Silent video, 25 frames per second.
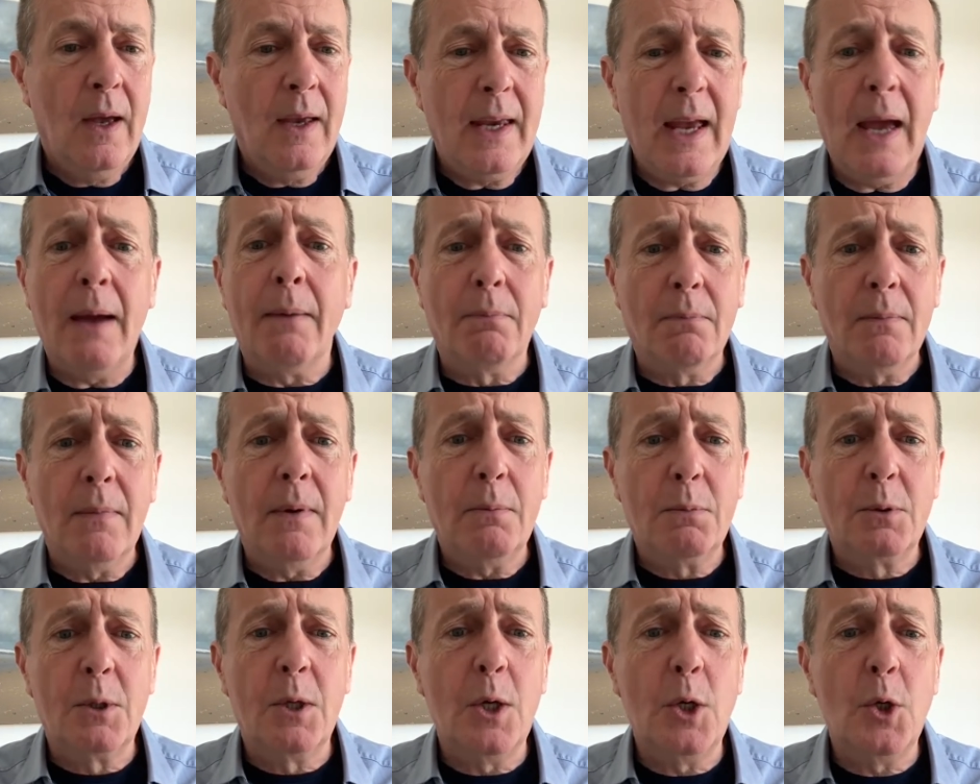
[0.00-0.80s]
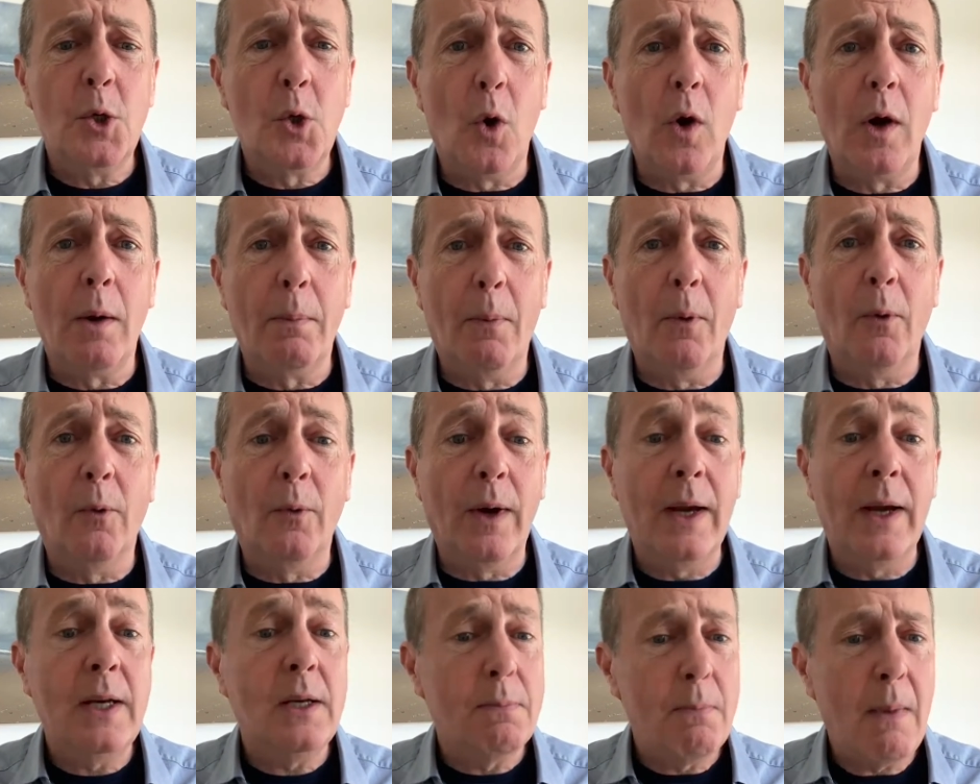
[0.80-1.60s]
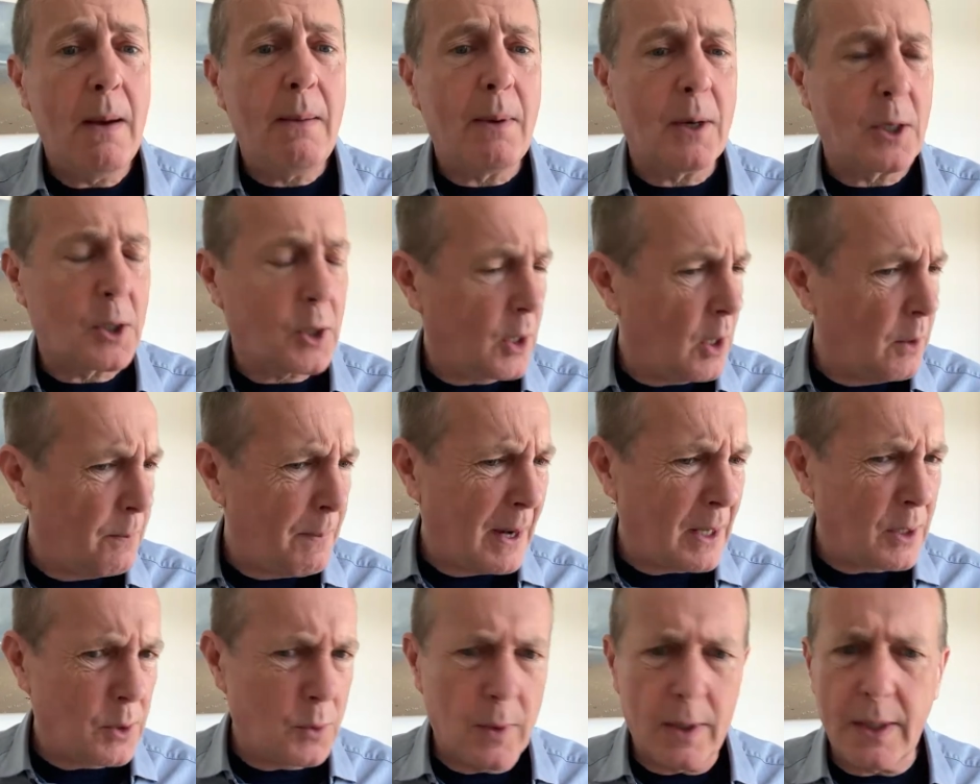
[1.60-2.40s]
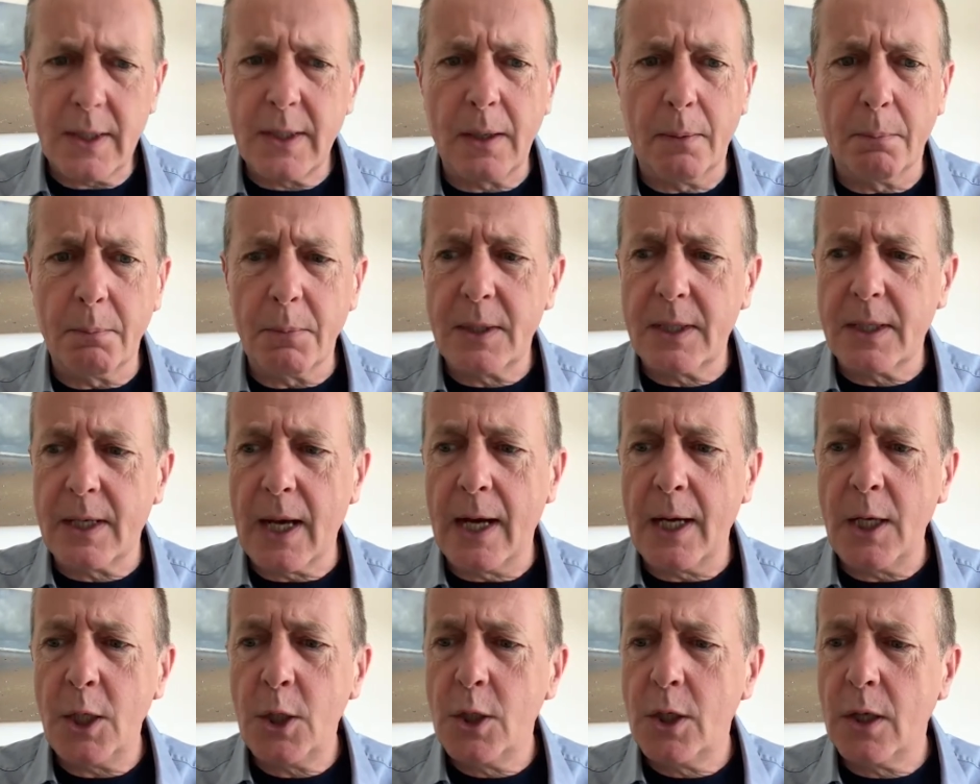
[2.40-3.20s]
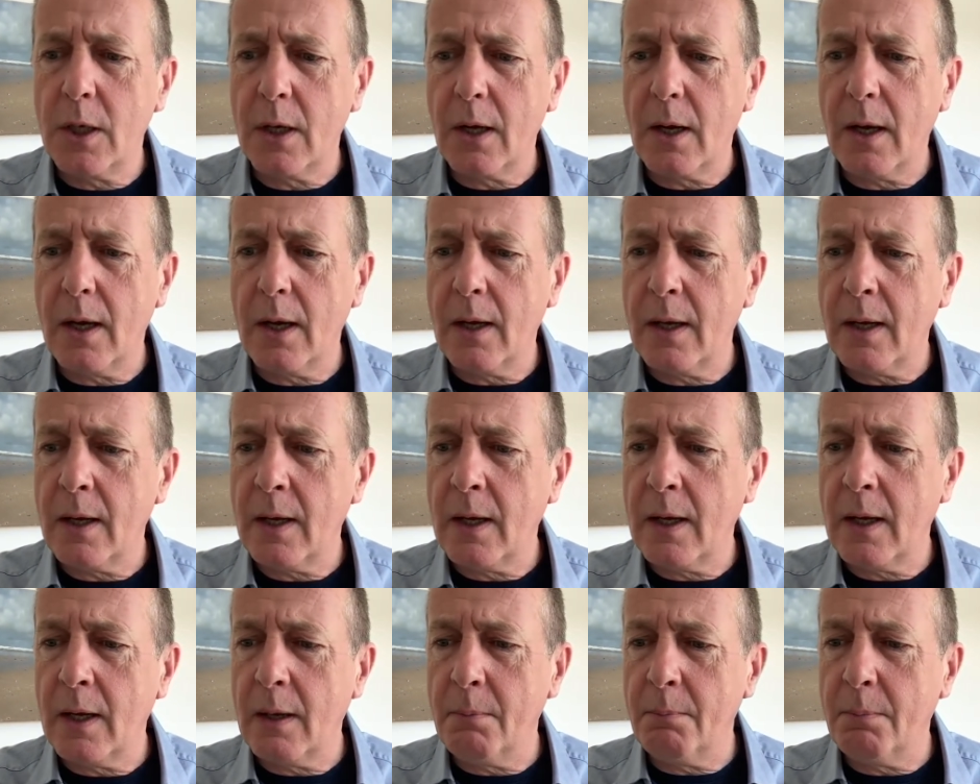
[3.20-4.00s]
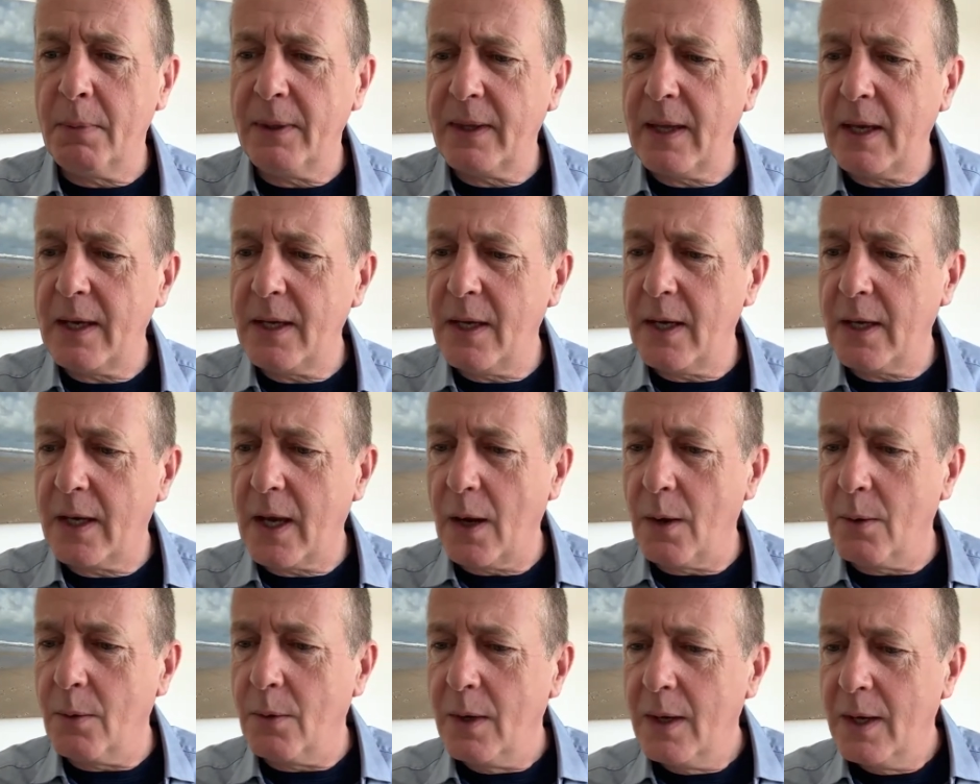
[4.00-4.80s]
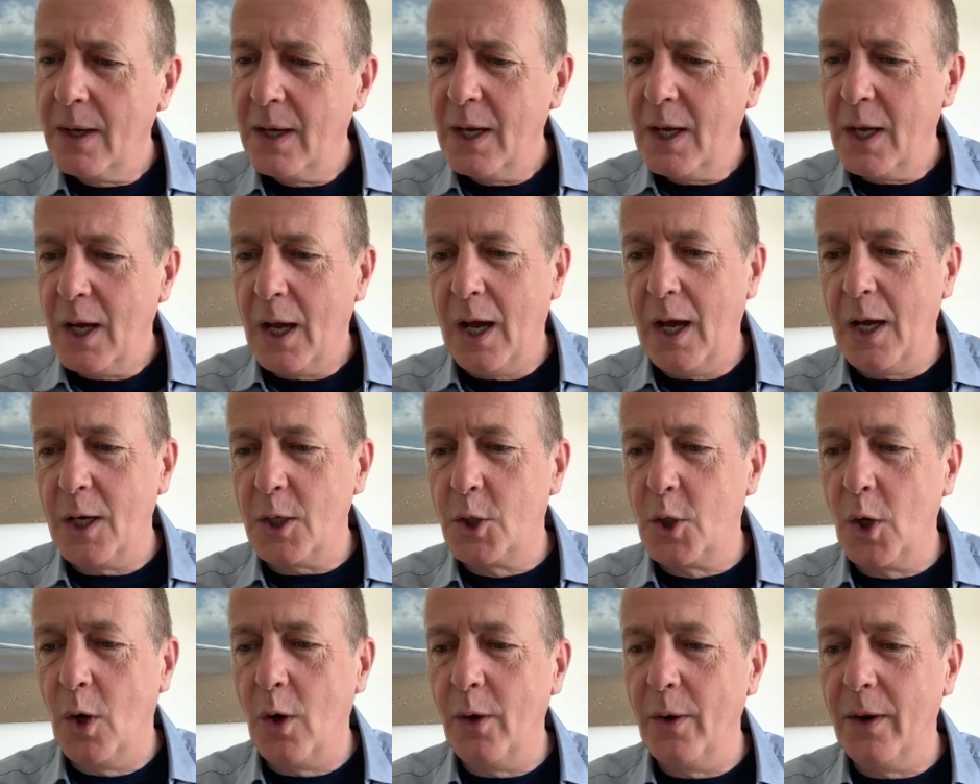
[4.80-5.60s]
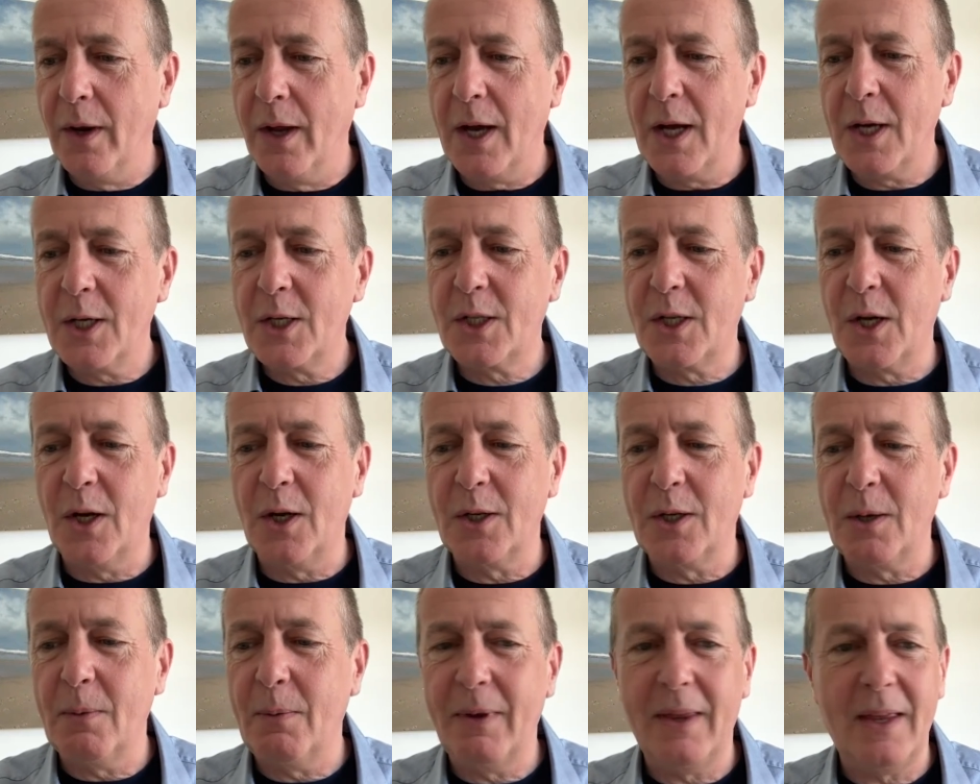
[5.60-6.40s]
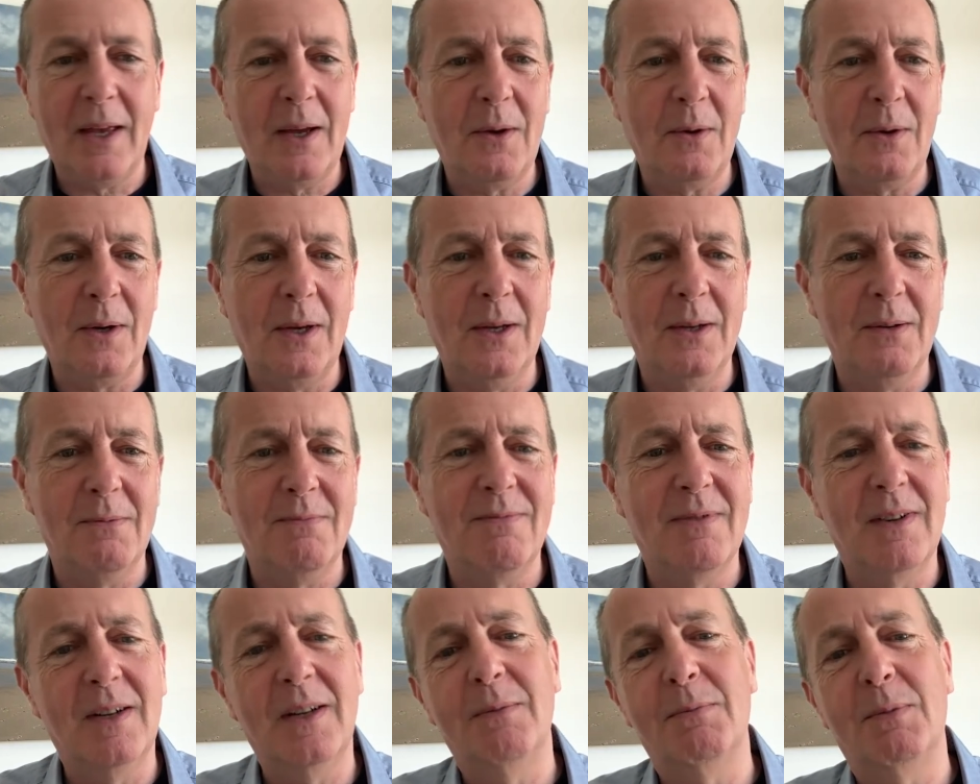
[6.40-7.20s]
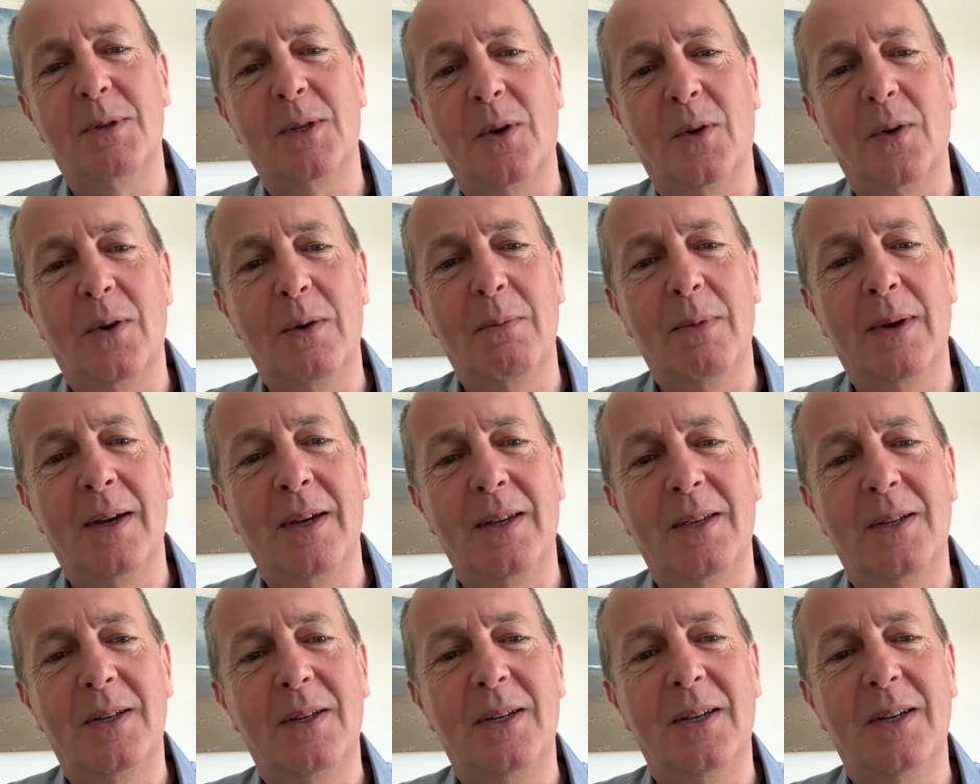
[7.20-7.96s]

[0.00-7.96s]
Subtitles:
Yeah, it was an enjoyable read. Maybe I should go back to it some stage. But there you go. John, I started without you. I'm sorry, mate.